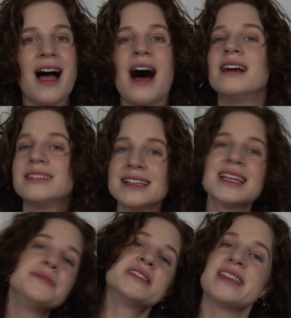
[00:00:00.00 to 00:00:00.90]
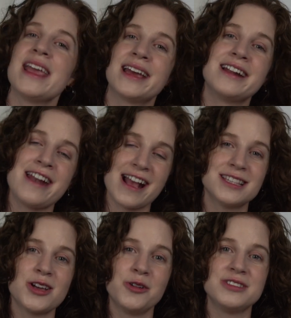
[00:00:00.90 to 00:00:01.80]
Unless I'm staying at a nice
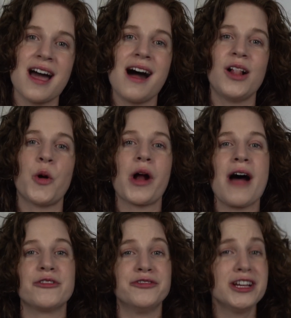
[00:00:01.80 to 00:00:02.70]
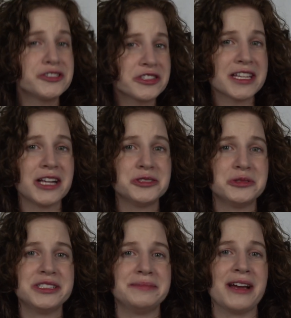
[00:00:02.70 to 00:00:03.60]
hotel or have a facial
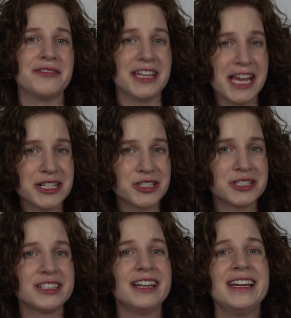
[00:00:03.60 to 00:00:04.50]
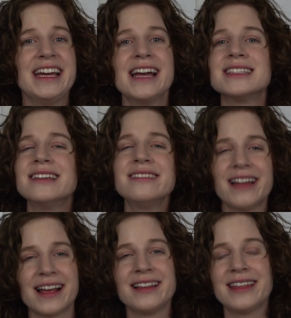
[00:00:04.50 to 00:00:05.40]
scheduled in my vacation, it's
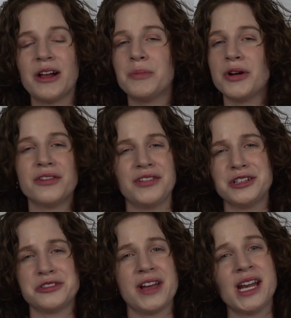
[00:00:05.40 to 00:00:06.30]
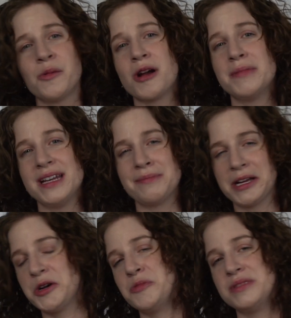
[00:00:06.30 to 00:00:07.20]
unlikely that I'll book a facial anywhere but in my
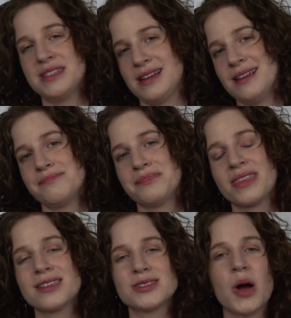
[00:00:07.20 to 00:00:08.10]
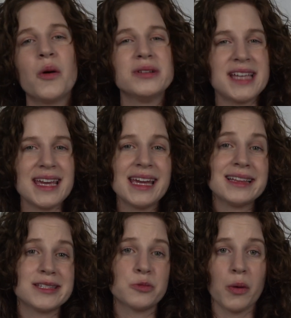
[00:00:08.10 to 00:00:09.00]
home city. So taking
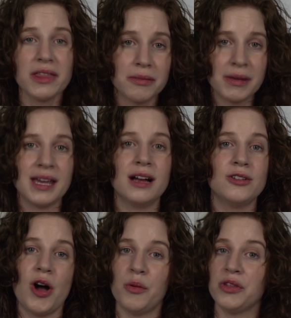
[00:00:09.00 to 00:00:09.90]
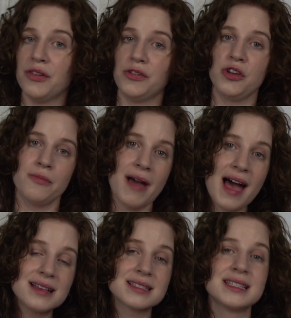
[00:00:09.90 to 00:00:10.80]
this with me, along with a few
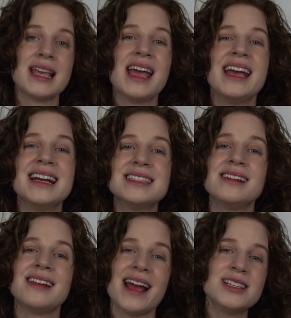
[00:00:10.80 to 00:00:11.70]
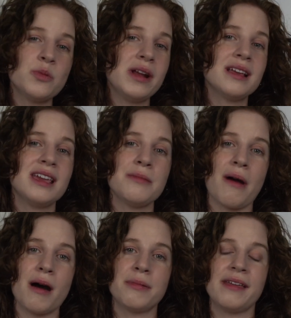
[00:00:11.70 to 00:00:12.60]
masks, is a nice way to keep
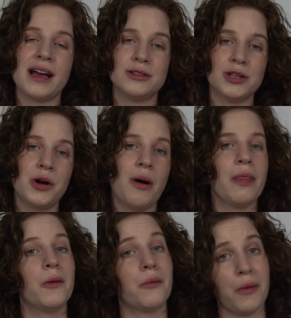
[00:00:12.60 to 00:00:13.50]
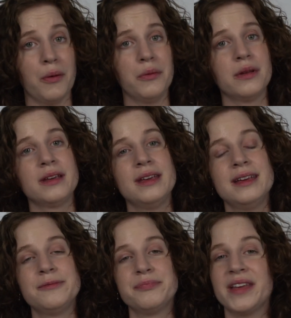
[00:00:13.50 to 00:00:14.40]
up that glow on the road.
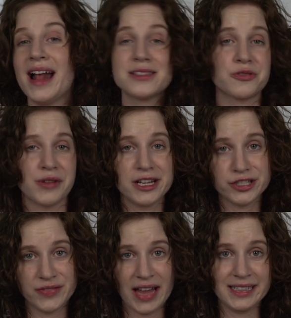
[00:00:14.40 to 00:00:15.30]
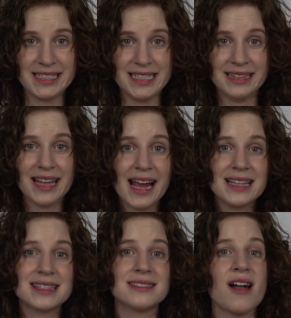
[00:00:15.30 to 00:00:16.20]
It has a range of LED
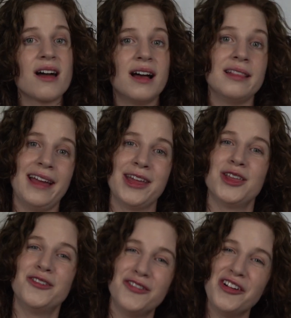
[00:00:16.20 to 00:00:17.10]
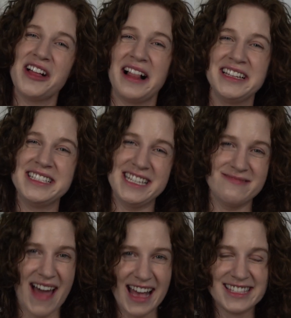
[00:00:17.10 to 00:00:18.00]
lights, not unlike the full LED
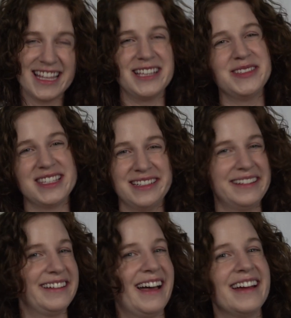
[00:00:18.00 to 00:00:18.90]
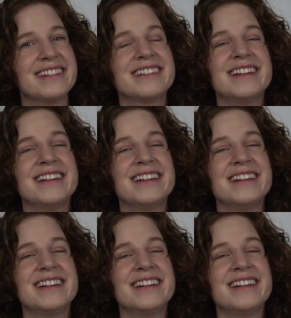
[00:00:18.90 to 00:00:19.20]
mask that you see online.